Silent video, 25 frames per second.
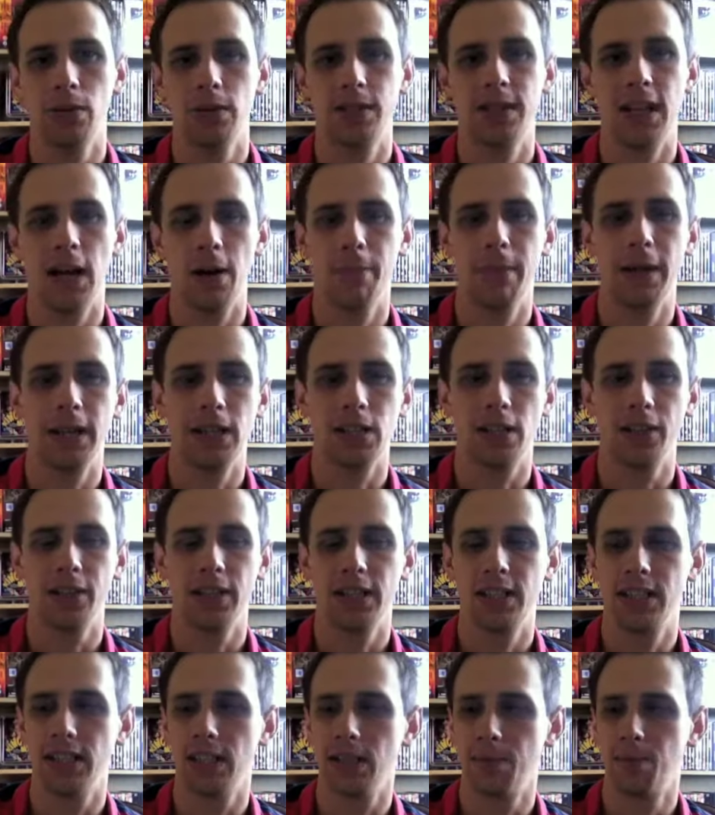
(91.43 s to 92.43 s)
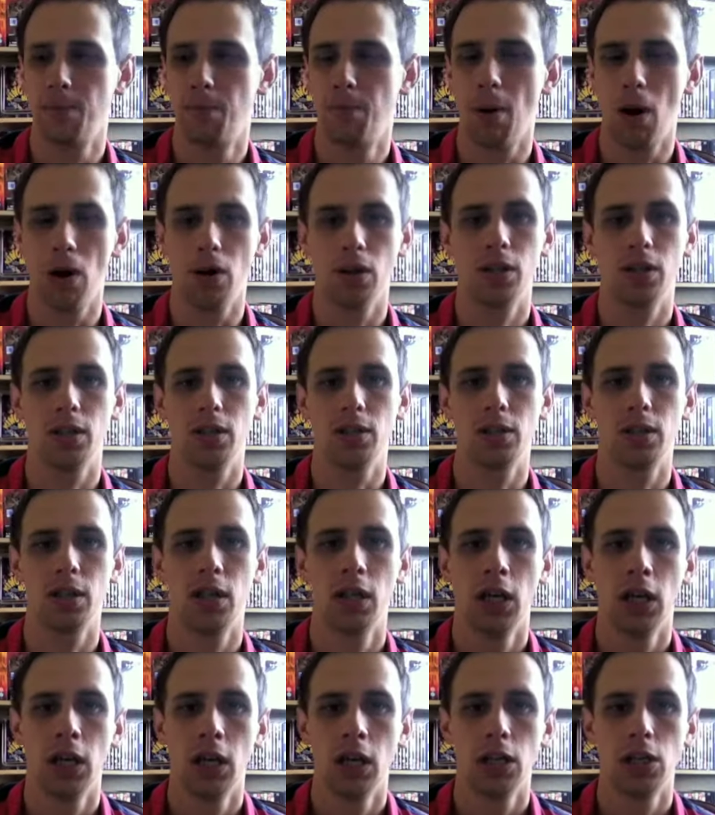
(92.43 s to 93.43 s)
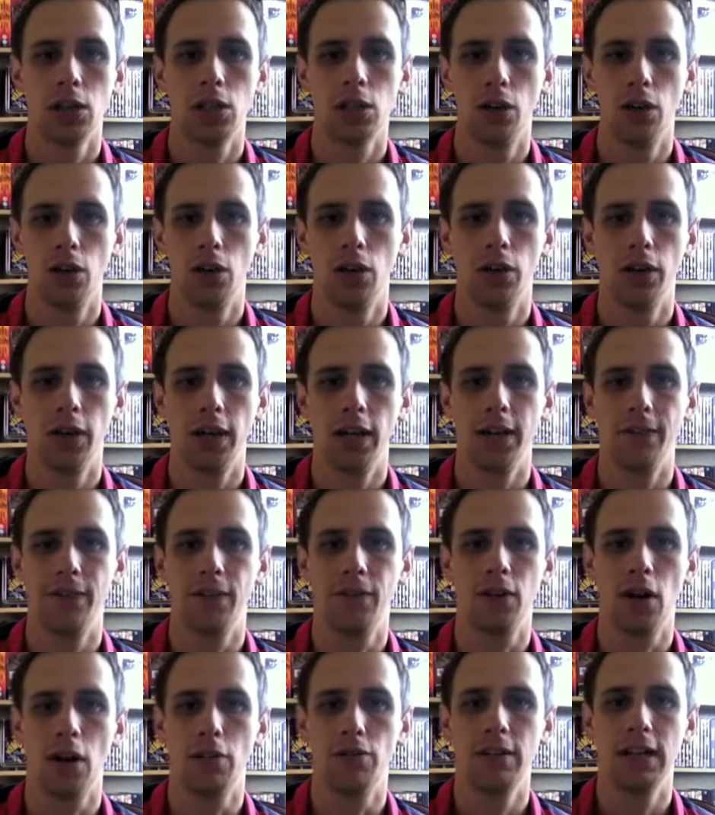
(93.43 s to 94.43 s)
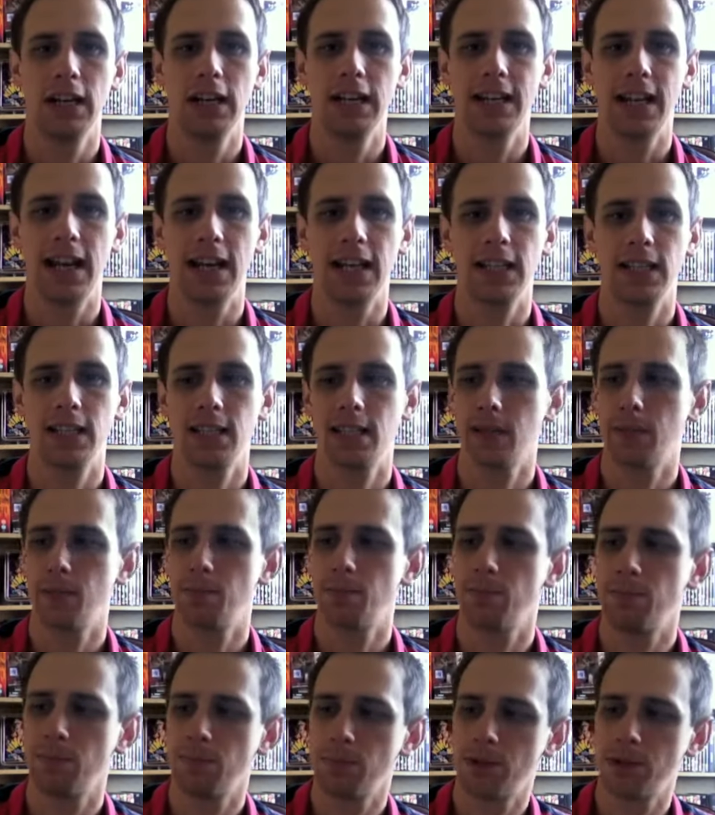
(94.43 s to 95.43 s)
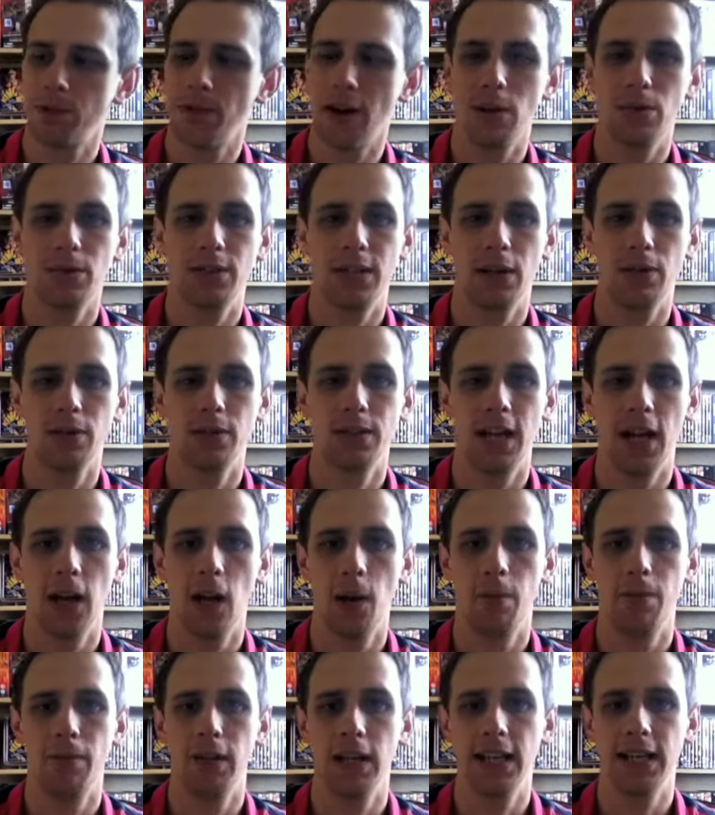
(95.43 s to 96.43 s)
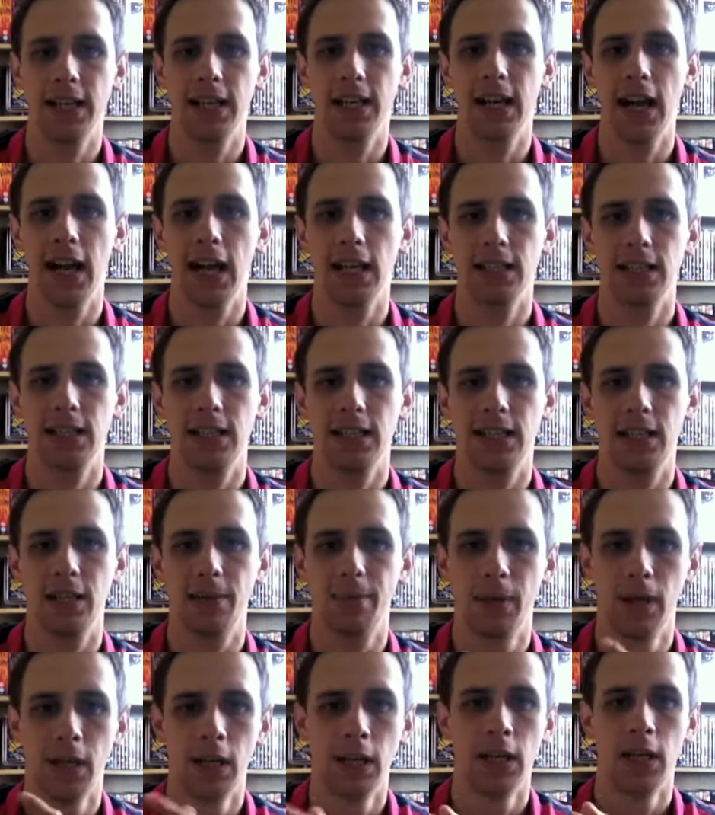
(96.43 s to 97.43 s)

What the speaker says: The sound mix on this is bonkers, so if you've got a really nice surround sound setup, a really kick-ass system,